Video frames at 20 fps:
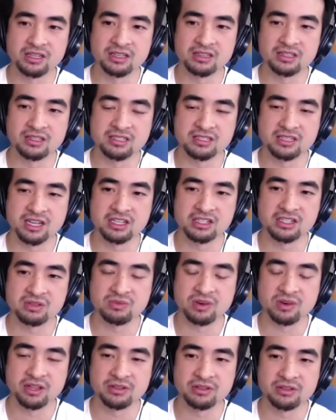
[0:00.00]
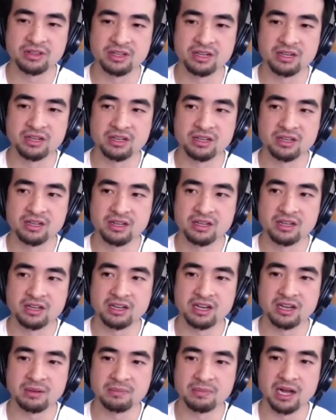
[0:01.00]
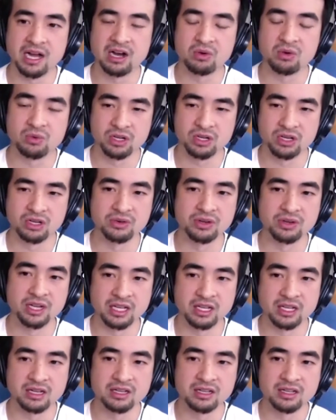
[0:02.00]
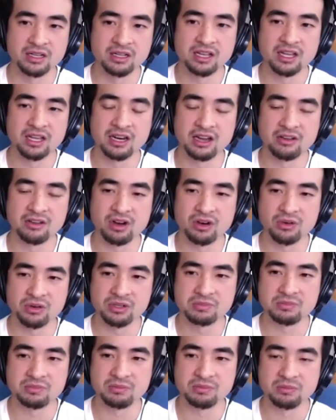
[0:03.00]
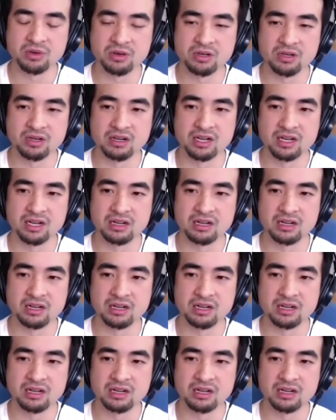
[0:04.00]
discussion rather than how we're doing it. And I've always been more